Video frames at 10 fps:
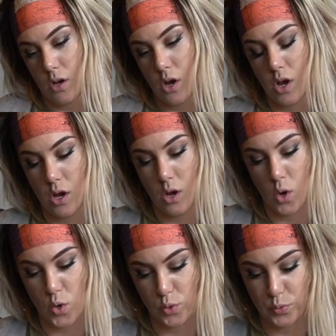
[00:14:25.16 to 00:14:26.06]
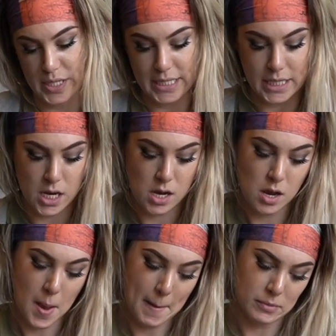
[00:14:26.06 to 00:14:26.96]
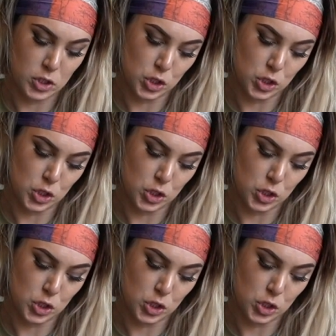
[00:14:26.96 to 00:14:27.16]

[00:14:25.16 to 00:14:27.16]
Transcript: Oriza